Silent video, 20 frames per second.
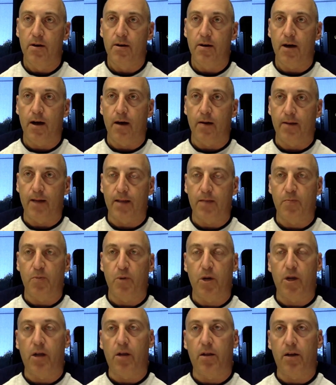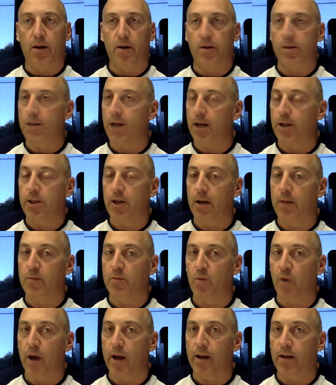That's pretty clear. It's not
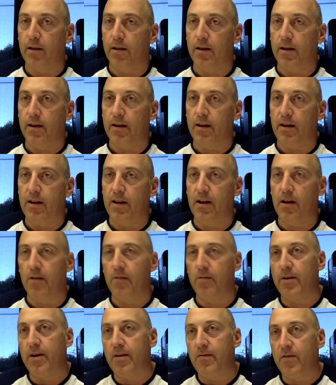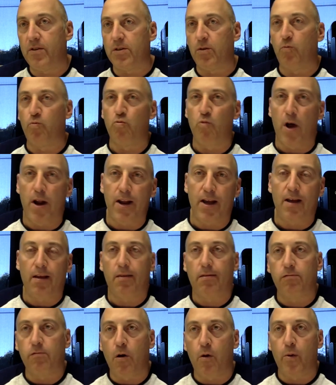James White, and you know, if it's a running,
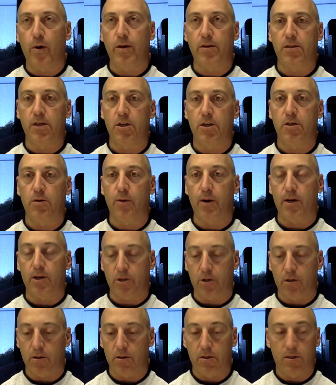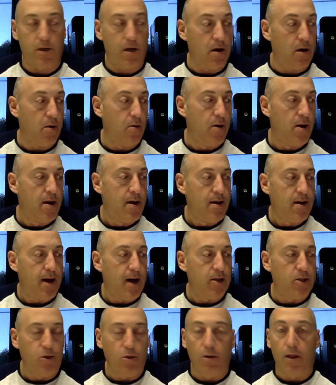throwing situation. So
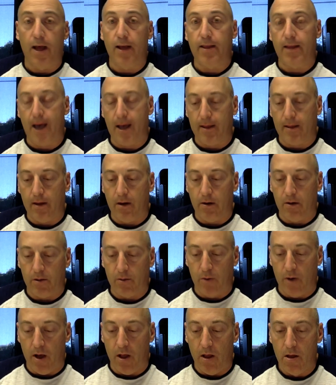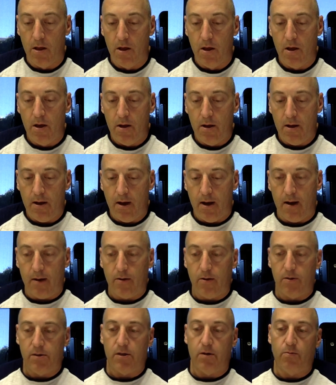I do like that there as well.
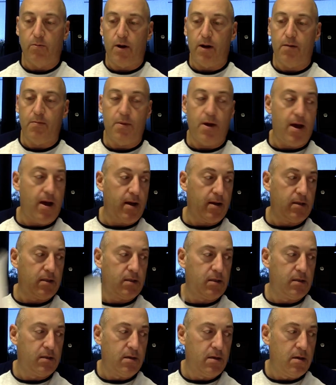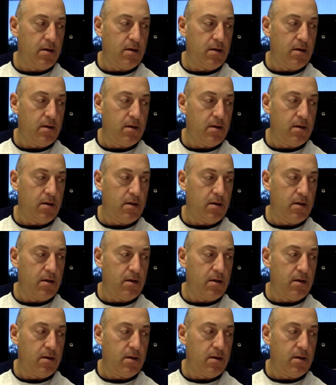Those are the running backs.